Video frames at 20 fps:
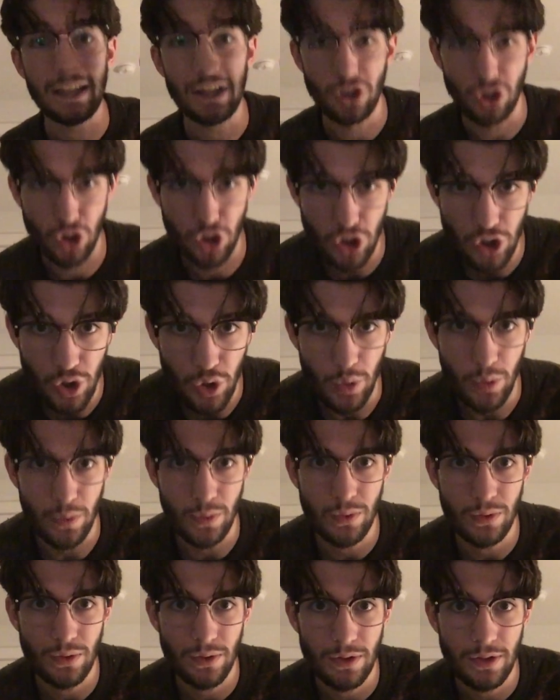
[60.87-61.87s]
in you.
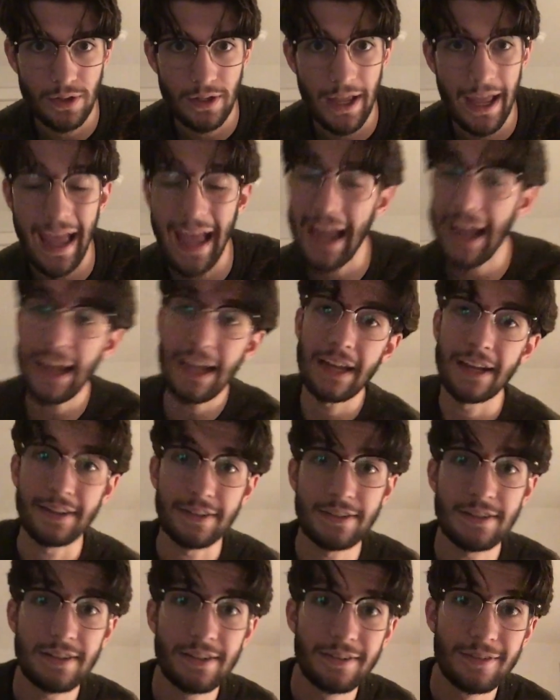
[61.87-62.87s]

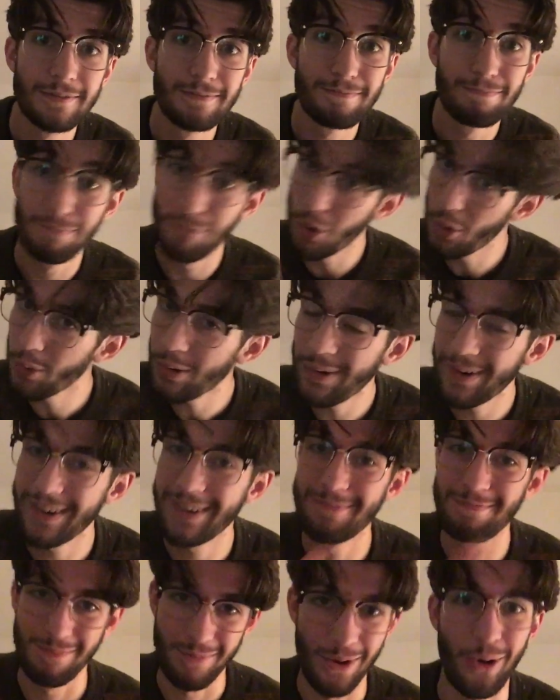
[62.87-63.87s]
And
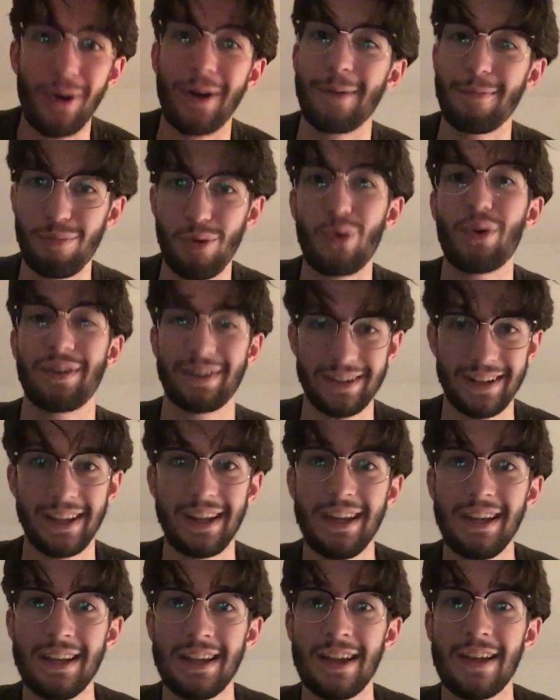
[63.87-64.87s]
more
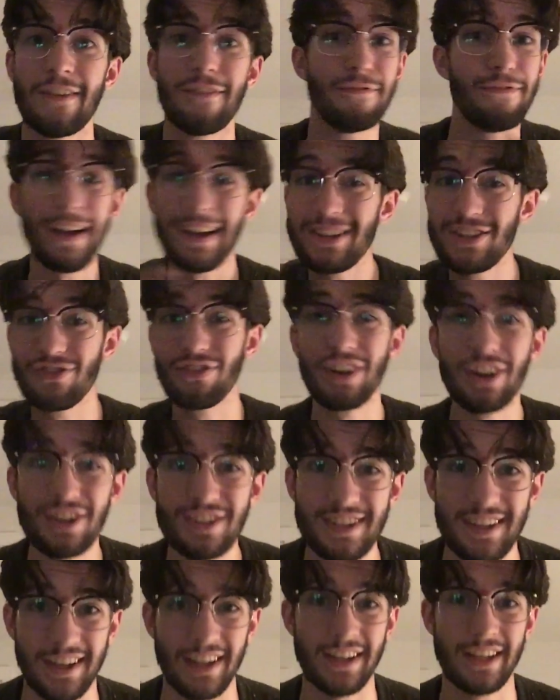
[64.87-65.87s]
importantly, vice
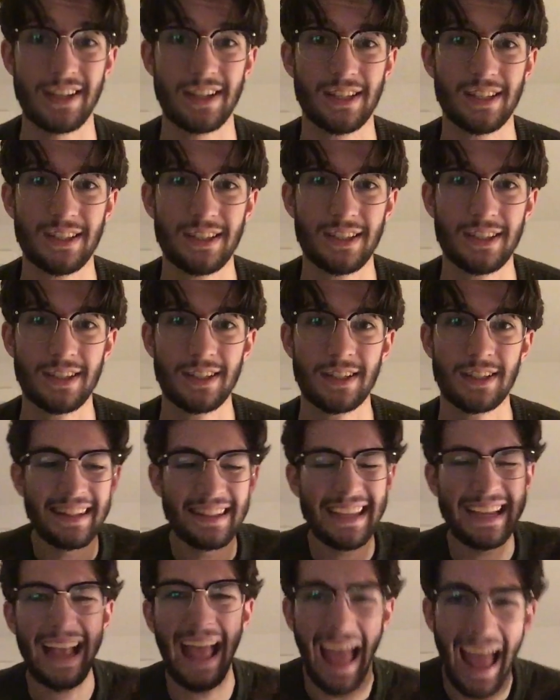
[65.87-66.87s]
versa.
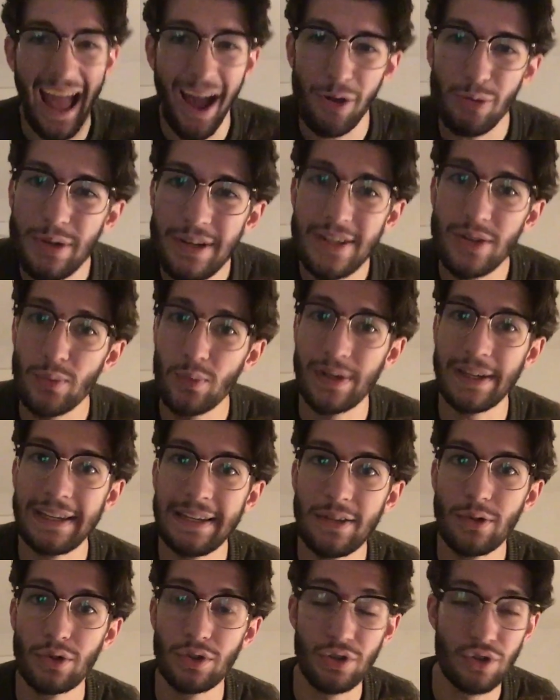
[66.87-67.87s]
Like, how did
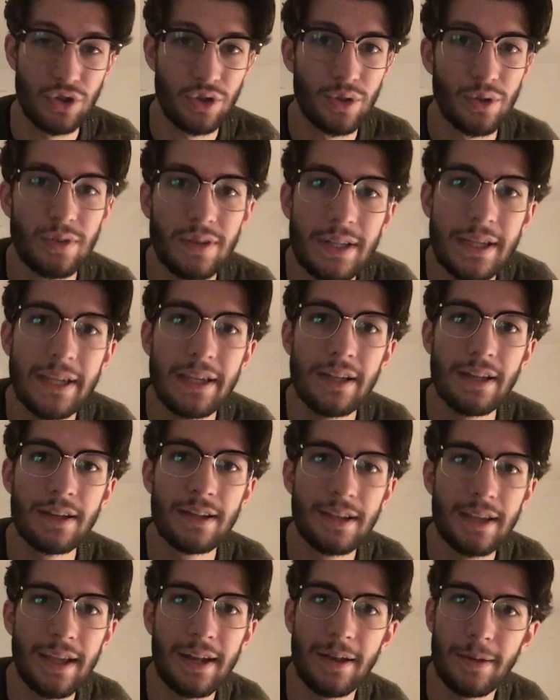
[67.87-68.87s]
we truly
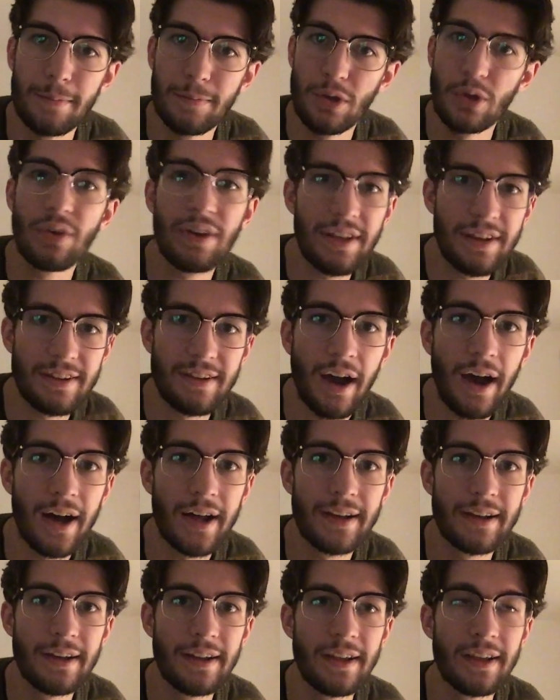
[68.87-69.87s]
get Imuna
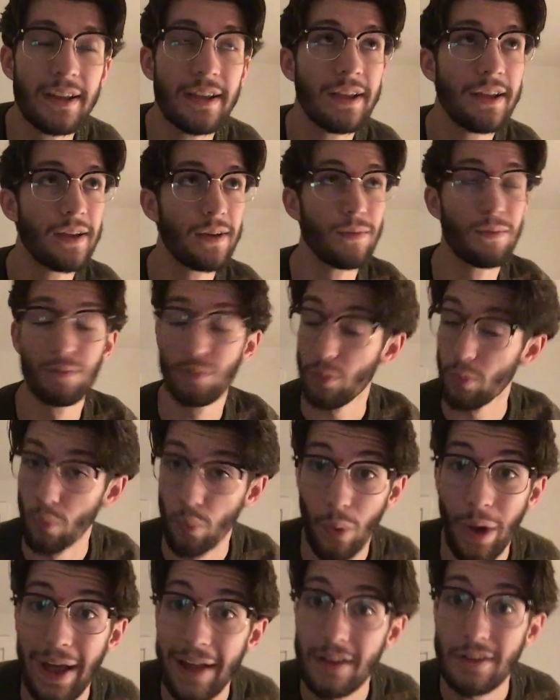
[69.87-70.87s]
done
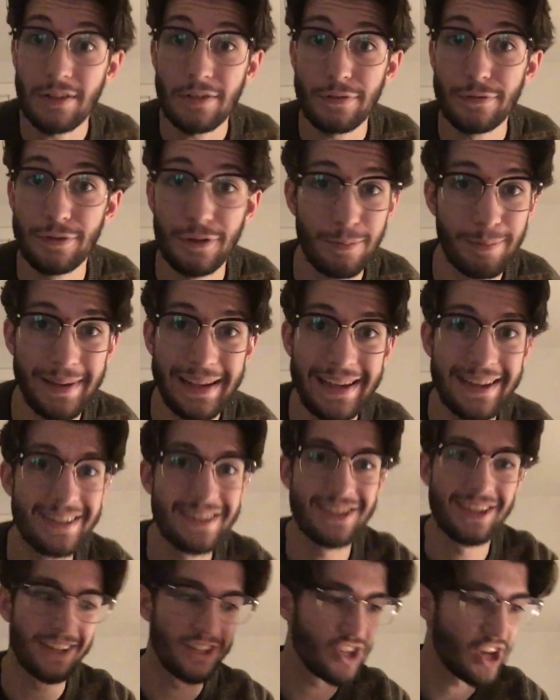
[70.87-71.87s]
well for being
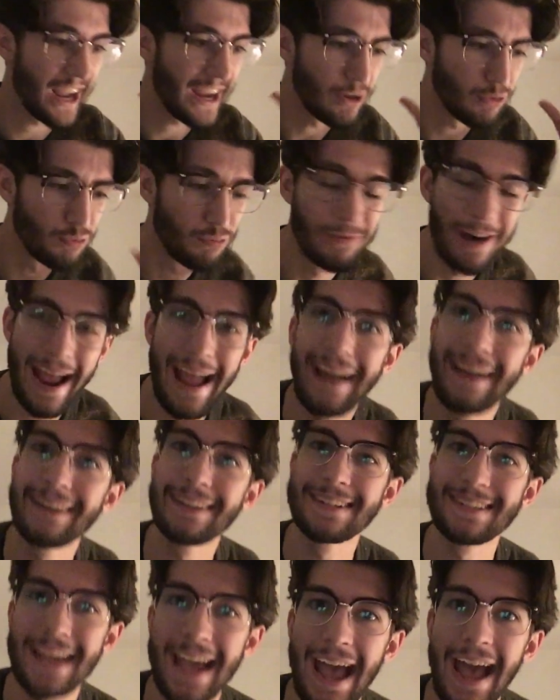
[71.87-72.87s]
such a
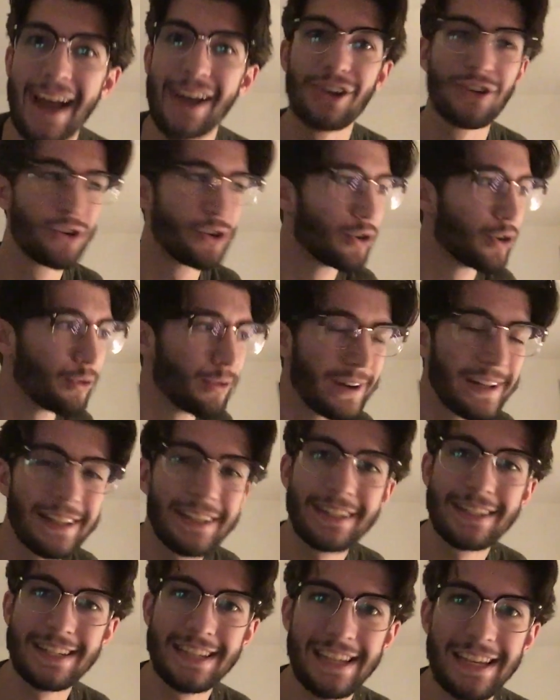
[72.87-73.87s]
ragtag
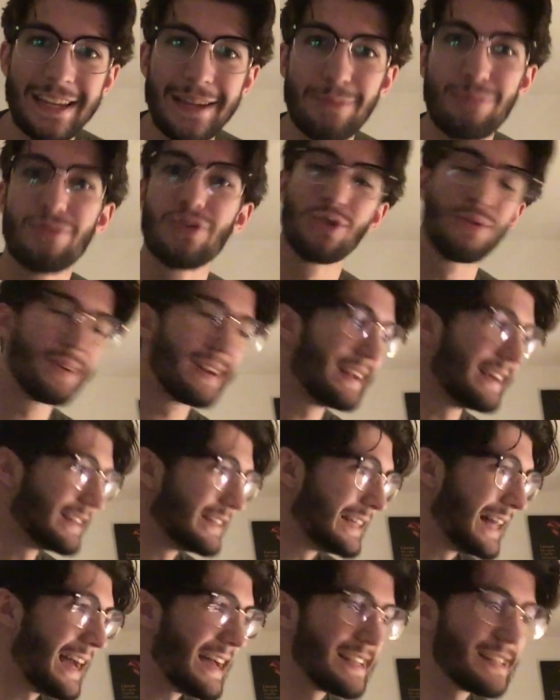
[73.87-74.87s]
guerrilla team, doing it
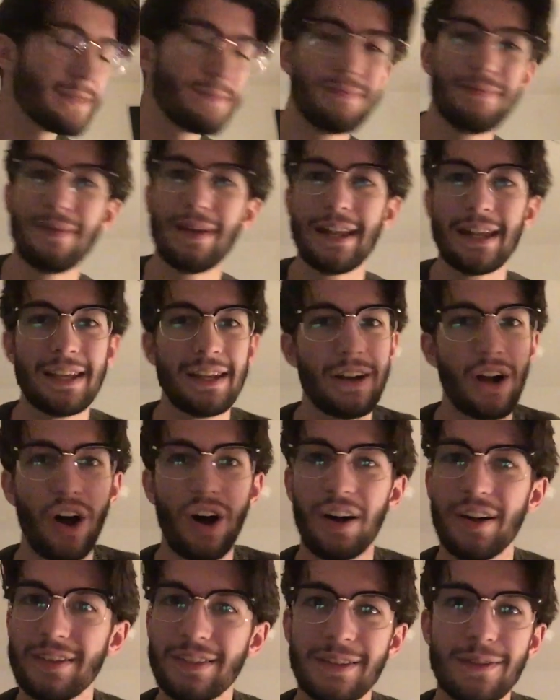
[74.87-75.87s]
last minute,
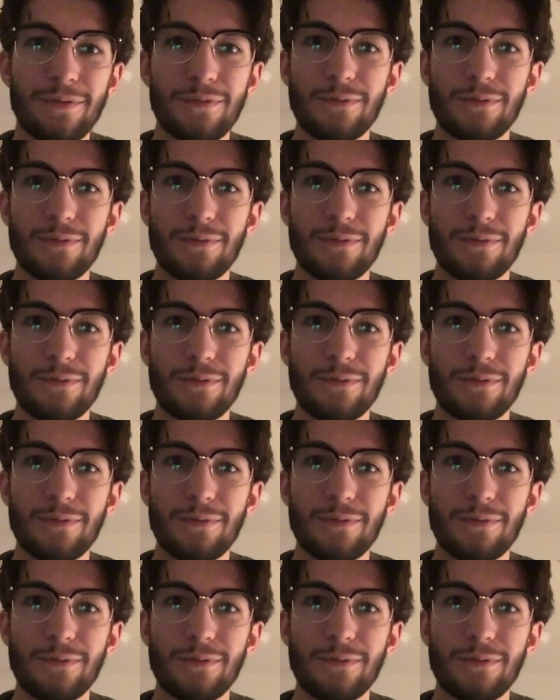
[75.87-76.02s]
on the